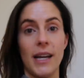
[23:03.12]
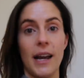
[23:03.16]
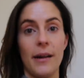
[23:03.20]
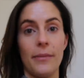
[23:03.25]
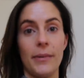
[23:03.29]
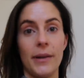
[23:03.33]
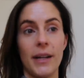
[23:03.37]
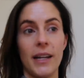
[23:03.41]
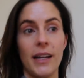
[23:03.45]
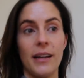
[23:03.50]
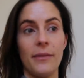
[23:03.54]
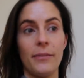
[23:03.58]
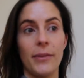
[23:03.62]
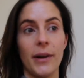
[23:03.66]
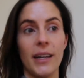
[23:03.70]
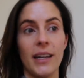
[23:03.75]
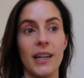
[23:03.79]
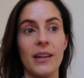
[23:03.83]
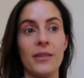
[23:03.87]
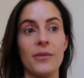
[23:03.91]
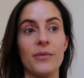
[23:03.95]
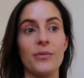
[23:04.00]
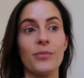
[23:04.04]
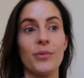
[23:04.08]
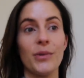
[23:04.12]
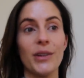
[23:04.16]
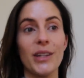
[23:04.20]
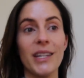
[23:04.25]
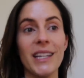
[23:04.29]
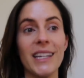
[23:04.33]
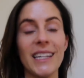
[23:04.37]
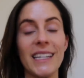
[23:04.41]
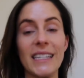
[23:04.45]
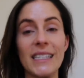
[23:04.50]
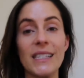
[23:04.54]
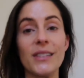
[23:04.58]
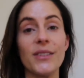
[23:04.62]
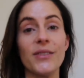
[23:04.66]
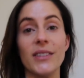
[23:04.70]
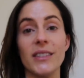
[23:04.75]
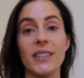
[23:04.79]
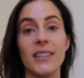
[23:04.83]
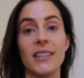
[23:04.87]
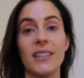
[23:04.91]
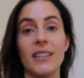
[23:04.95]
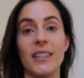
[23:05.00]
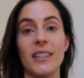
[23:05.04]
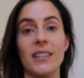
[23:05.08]
happening, but it really is
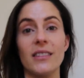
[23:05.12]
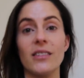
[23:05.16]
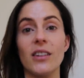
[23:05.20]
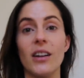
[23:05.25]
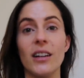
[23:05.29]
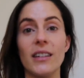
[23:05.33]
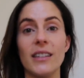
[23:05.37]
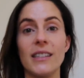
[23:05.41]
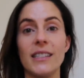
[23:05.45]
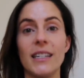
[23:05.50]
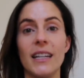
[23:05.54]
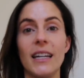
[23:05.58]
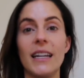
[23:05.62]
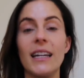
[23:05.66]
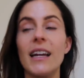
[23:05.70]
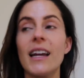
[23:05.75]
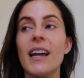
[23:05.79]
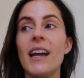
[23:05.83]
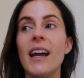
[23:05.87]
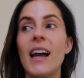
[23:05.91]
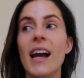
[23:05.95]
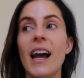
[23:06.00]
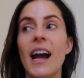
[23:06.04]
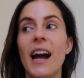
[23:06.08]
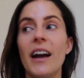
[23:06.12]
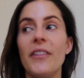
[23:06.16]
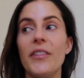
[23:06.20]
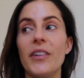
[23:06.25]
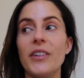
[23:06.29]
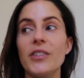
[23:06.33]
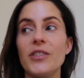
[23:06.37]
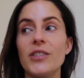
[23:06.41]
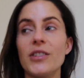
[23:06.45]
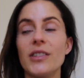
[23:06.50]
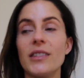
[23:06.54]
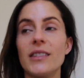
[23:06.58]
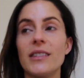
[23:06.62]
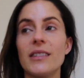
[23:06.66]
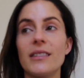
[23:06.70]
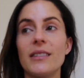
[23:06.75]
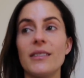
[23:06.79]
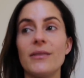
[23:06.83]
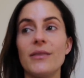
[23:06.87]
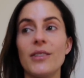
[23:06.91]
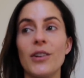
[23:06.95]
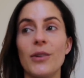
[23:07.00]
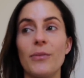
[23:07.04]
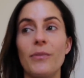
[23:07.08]
physically exhausting. And then just
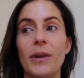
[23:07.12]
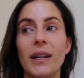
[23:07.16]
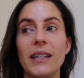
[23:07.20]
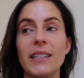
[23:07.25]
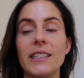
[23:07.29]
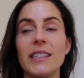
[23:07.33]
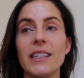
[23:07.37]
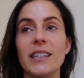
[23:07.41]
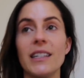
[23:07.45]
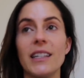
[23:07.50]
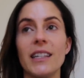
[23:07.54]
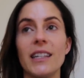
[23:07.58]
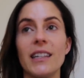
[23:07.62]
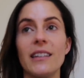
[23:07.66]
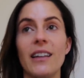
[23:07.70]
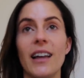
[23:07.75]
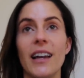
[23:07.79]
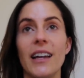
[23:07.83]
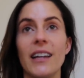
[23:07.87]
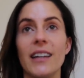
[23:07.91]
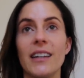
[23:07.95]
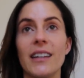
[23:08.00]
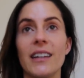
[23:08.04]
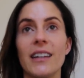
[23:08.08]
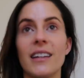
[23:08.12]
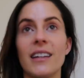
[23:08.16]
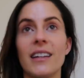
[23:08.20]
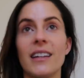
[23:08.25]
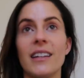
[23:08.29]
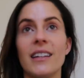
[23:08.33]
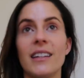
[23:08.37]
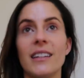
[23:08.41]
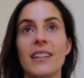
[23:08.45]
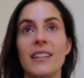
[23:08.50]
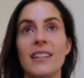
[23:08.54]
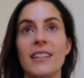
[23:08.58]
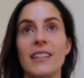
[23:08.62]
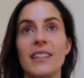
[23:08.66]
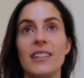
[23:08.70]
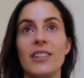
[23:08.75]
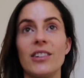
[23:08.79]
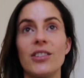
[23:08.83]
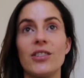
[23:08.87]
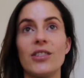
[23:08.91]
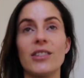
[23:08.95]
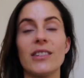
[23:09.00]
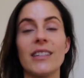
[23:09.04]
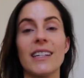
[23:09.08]
you're mentally like,
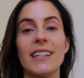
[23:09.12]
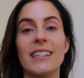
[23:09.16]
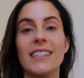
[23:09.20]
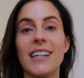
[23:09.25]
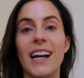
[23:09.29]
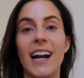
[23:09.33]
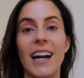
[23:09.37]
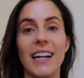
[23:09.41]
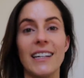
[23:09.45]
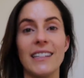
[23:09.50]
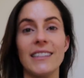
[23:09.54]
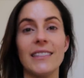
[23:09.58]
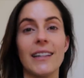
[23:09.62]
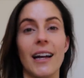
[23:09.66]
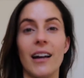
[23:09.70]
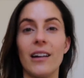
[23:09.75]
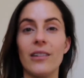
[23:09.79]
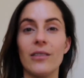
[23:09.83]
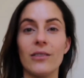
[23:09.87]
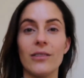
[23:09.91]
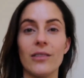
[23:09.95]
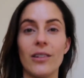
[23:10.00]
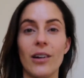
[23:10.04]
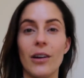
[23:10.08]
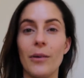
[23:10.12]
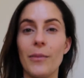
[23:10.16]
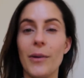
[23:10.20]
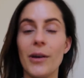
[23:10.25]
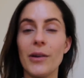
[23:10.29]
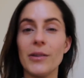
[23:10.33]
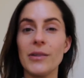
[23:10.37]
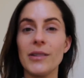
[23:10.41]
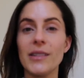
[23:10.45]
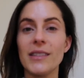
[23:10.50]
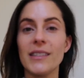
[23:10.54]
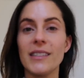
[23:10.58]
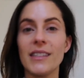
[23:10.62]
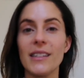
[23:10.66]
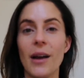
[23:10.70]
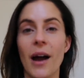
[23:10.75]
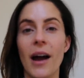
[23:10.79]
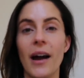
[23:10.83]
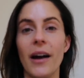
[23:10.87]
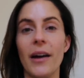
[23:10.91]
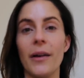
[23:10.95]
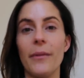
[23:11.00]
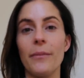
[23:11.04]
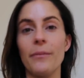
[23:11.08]
you're just like tied down almost.
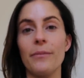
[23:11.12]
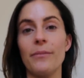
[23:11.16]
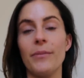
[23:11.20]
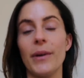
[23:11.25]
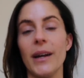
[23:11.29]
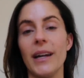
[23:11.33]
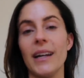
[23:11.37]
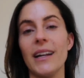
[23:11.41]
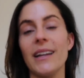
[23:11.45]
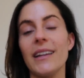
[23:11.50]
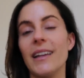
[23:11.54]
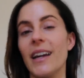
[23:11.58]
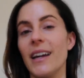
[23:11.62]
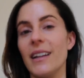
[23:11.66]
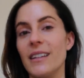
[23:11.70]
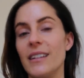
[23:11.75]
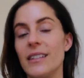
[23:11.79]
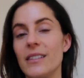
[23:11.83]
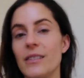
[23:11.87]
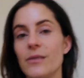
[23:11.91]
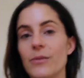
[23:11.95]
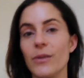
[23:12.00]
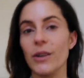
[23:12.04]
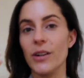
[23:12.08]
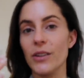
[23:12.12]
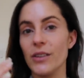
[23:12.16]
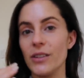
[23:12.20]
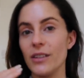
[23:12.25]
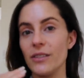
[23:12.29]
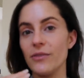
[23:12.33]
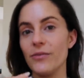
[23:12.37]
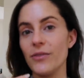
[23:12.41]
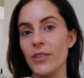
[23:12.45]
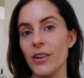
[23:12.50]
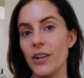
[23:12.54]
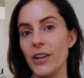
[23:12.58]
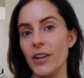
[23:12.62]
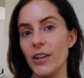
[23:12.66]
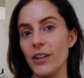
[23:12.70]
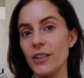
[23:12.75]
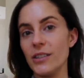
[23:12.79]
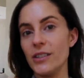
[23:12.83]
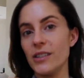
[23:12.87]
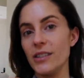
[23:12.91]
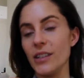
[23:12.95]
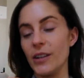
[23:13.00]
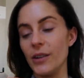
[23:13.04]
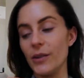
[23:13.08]
Um, but again, it is worth it for her.
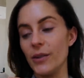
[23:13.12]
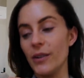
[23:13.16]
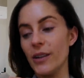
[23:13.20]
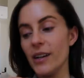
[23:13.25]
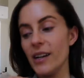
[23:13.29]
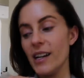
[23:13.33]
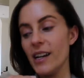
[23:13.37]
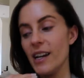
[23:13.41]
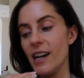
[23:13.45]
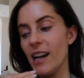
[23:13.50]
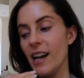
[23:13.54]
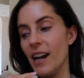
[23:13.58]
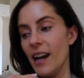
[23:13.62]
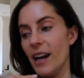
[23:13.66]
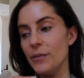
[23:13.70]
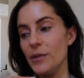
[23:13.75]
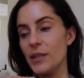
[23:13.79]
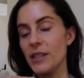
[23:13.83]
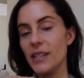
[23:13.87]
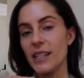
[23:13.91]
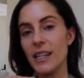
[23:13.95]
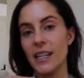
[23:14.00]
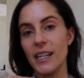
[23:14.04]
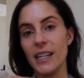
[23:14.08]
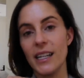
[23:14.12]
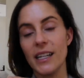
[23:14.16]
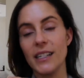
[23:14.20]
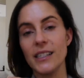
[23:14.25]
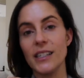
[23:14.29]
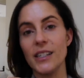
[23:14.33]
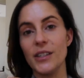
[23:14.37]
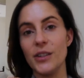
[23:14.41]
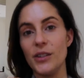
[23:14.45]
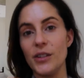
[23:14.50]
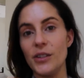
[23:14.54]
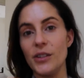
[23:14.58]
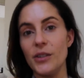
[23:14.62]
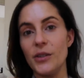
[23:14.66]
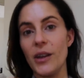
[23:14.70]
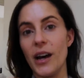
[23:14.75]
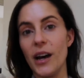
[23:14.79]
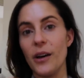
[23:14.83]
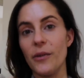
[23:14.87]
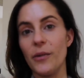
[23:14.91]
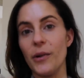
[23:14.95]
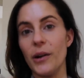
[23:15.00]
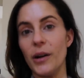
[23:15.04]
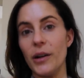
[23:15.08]
So I'm just gonna continue to do
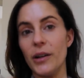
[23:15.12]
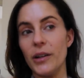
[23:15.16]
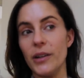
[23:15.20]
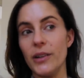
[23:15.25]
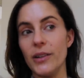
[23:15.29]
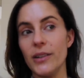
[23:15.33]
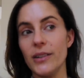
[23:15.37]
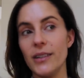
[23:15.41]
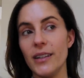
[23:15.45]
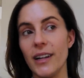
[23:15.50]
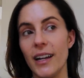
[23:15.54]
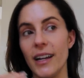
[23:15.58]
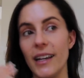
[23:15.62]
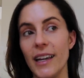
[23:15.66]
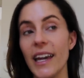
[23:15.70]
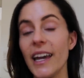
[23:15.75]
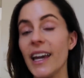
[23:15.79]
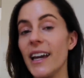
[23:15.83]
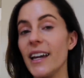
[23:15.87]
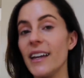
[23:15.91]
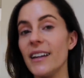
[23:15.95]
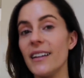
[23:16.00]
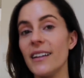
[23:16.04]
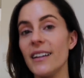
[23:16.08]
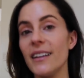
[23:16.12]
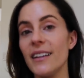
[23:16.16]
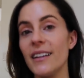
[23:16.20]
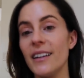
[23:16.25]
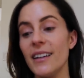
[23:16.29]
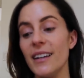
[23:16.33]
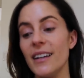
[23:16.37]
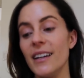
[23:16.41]
that while I can